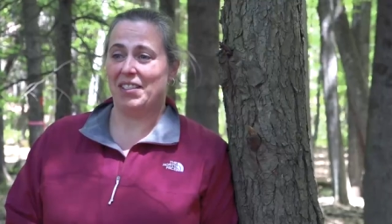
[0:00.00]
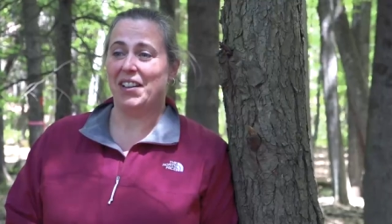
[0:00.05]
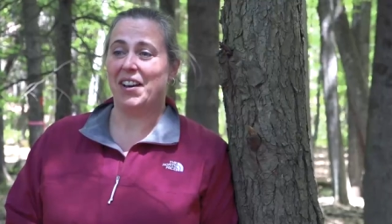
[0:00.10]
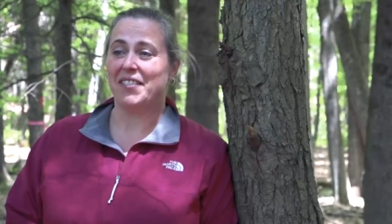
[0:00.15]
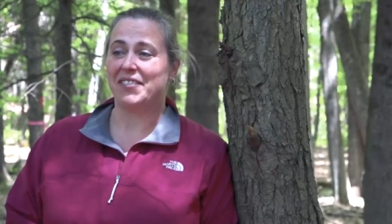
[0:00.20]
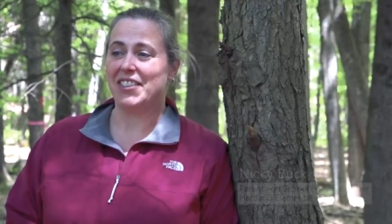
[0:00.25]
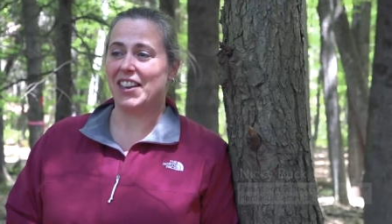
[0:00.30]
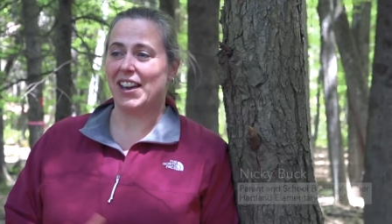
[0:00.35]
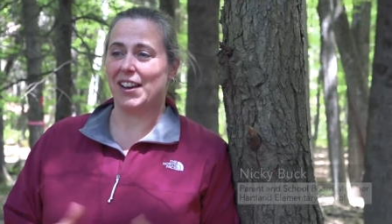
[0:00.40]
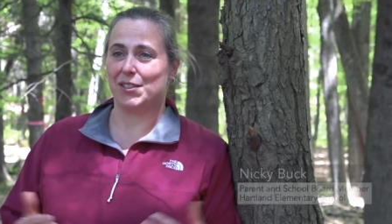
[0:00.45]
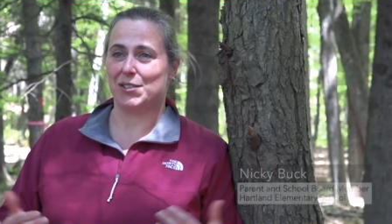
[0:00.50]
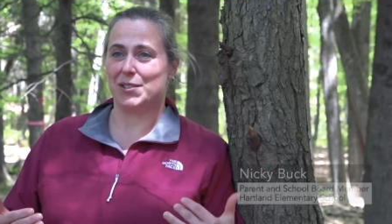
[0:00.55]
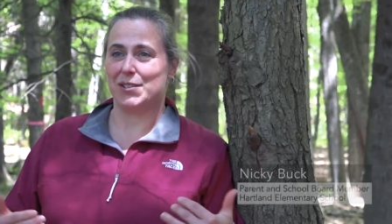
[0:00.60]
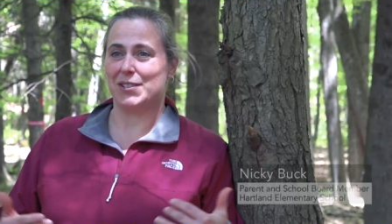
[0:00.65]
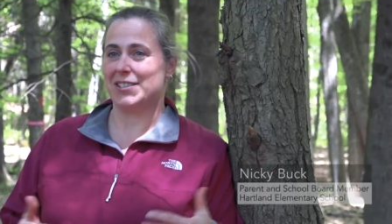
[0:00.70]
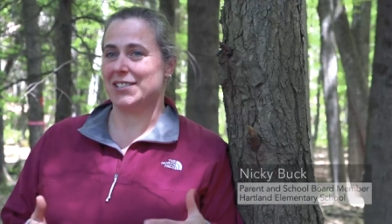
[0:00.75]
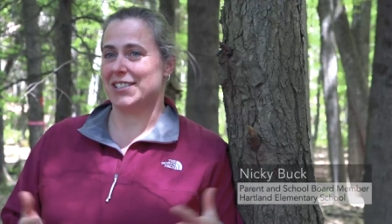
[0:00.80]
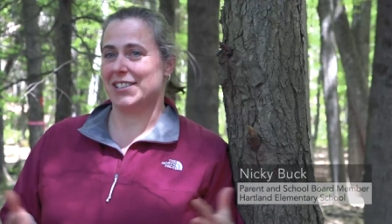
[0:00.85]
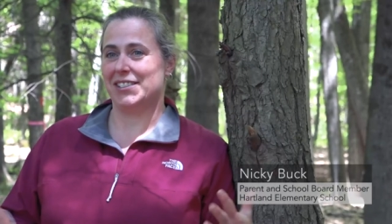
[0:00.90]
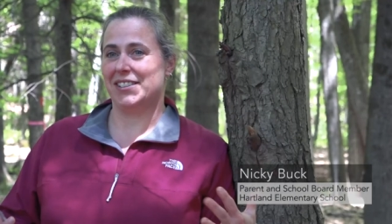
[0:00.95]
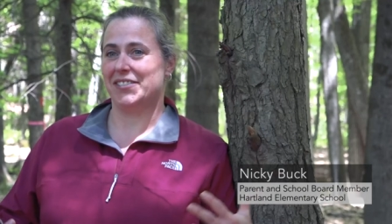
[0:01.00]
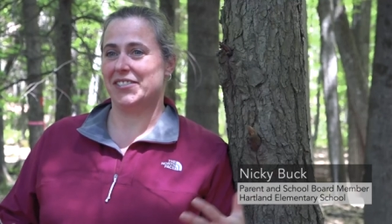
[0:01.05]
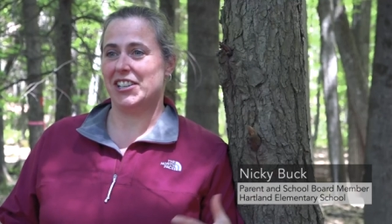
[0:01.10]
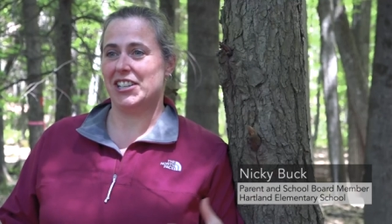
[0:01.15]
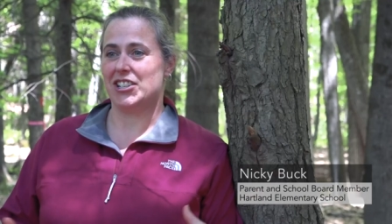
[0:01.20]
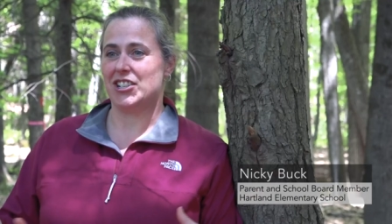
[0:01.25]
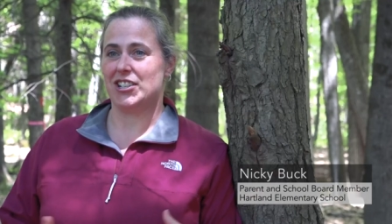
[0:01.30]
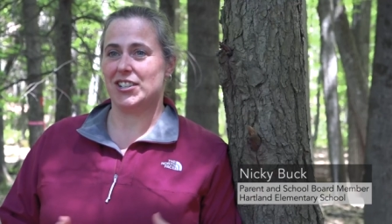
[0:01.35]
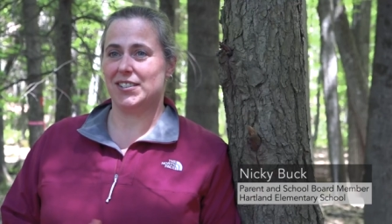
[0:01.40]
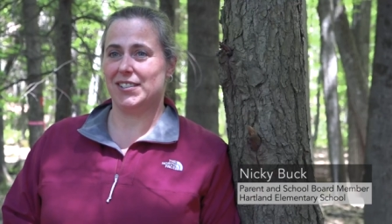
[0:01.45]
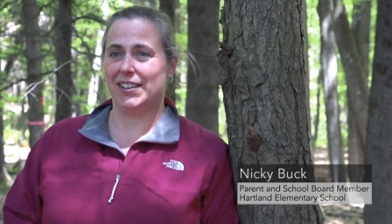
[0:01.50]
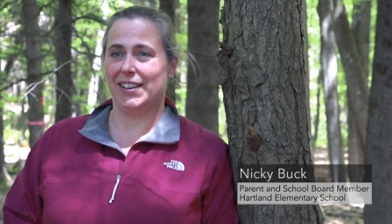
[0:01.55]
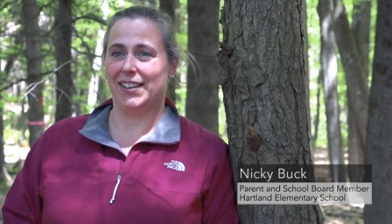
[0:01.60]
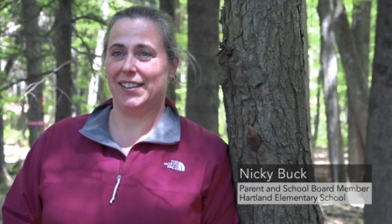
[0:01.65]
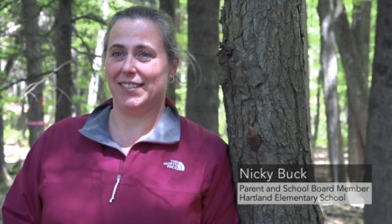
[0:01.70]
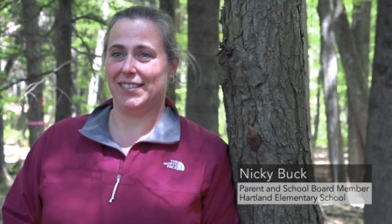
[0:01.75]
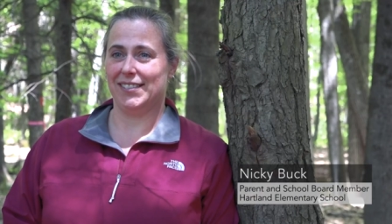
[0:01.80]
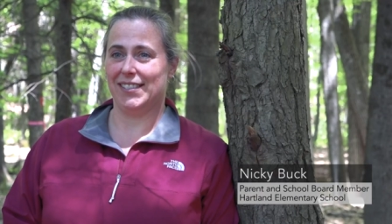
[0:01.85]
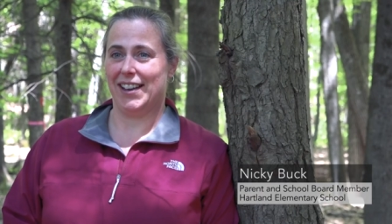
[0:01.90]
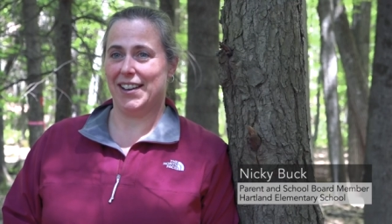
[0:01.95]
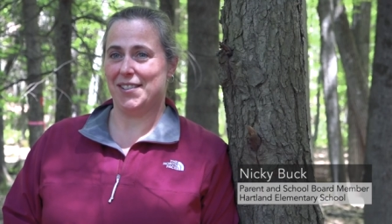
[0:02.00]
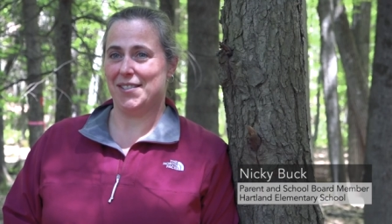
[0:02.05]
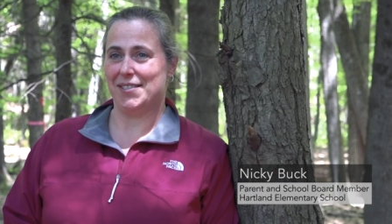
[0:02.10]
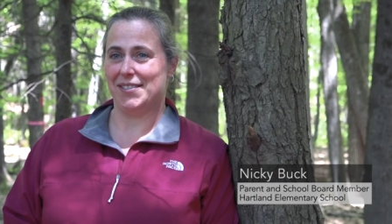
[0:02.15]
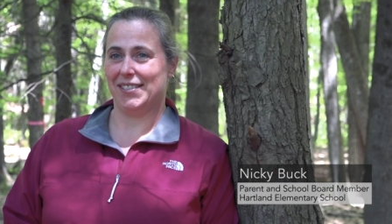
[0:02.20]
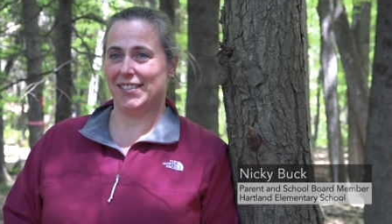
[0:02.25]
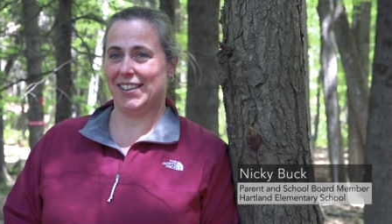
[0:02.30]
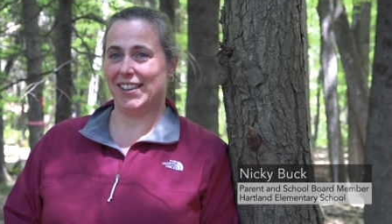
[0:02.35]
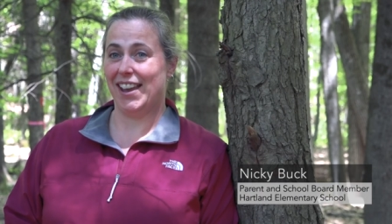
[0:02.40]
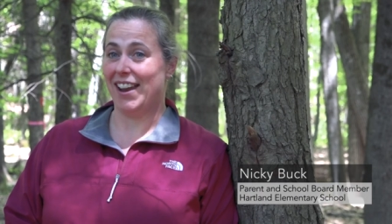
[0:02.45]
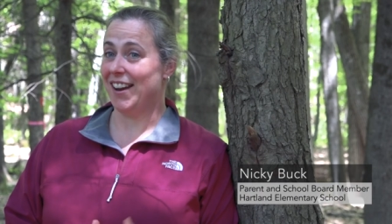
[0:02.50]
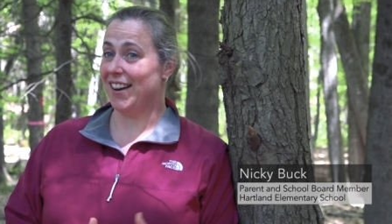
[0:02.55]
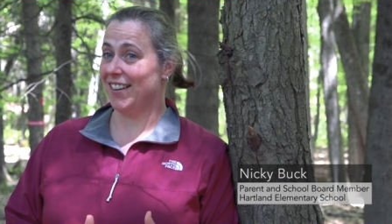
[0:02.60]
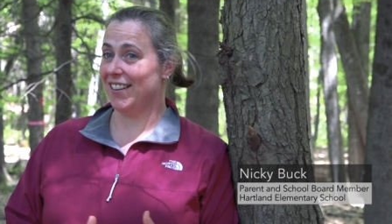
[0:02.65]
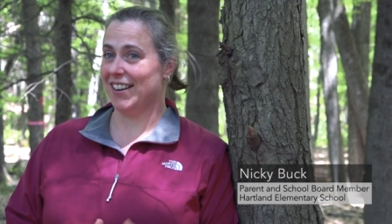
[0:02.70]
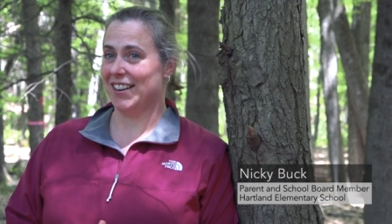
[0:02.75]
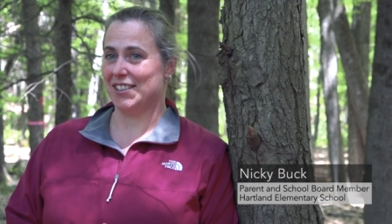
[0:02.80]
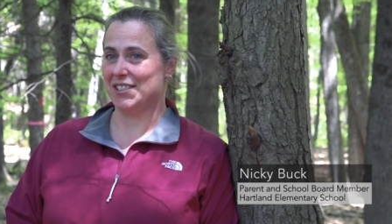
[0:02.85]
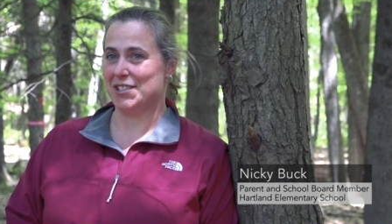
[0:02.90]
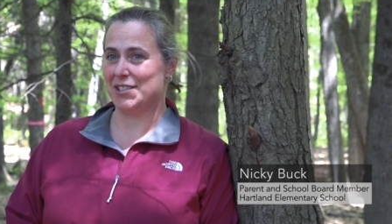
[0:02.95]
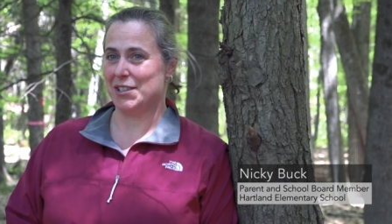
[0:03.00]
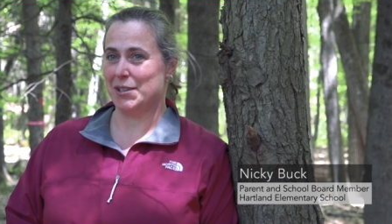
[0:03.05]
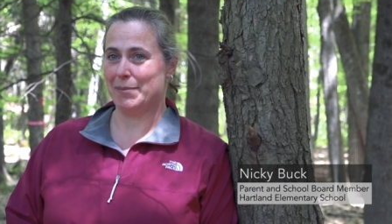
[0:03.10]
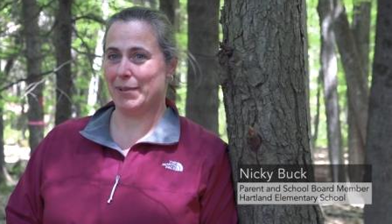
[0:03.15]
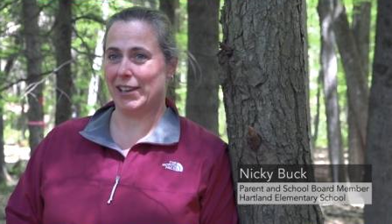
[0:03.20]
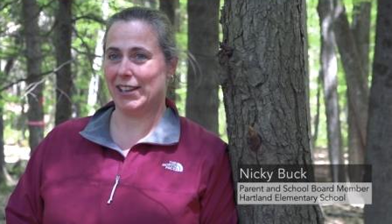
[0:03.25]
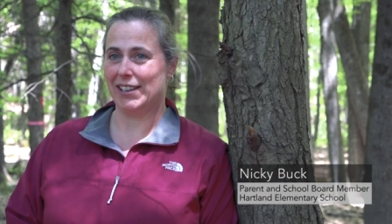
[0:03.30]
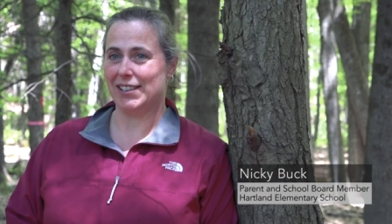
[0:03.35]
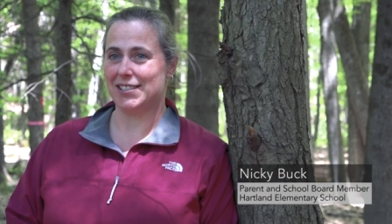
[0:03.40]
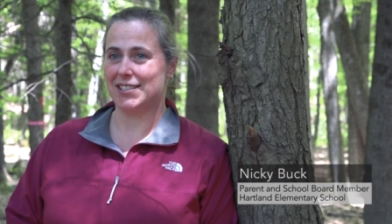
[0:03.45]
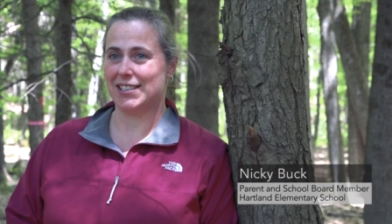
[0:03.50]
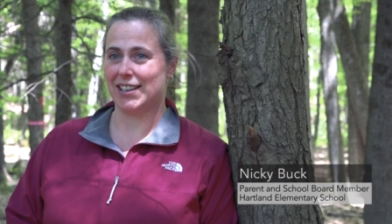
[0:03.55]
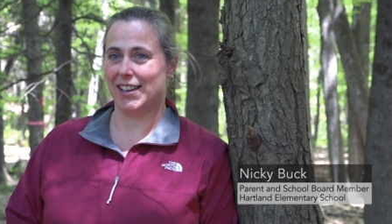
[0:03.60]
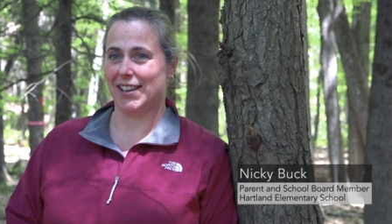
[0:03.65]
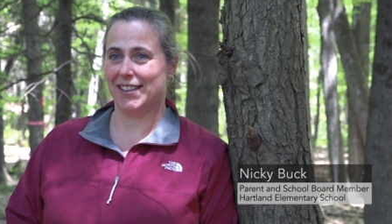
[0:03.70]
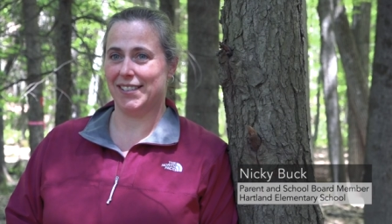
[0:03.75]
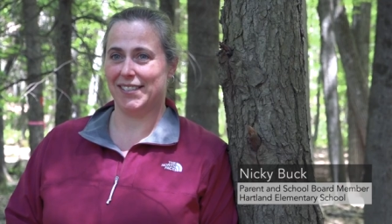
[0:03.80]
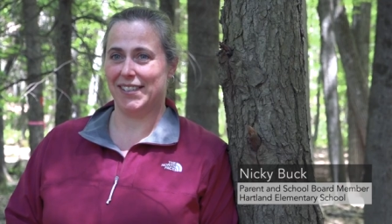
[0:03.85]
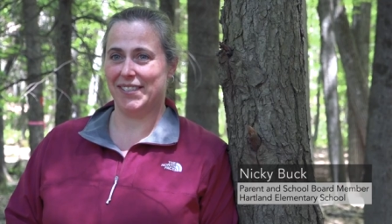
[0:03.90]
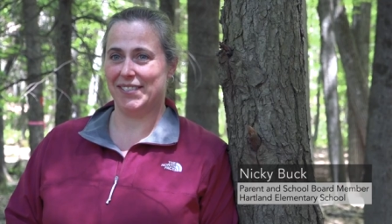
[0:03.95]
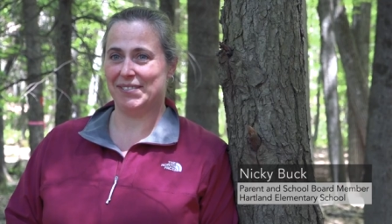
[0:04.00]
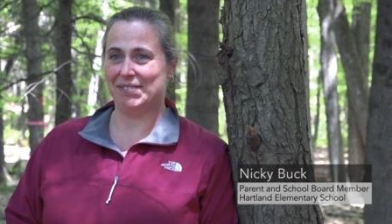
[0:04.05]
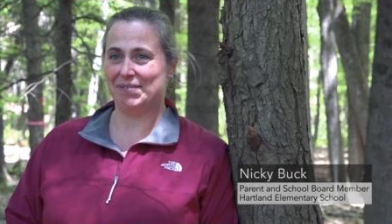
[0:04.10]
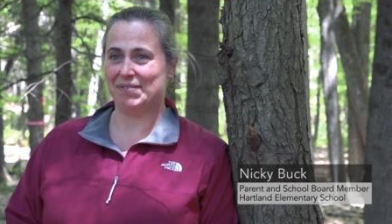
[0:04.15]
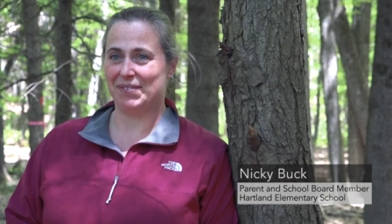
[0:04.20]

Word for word: love the outdoors, I love nature, and I don't care how dirty my kids get, and I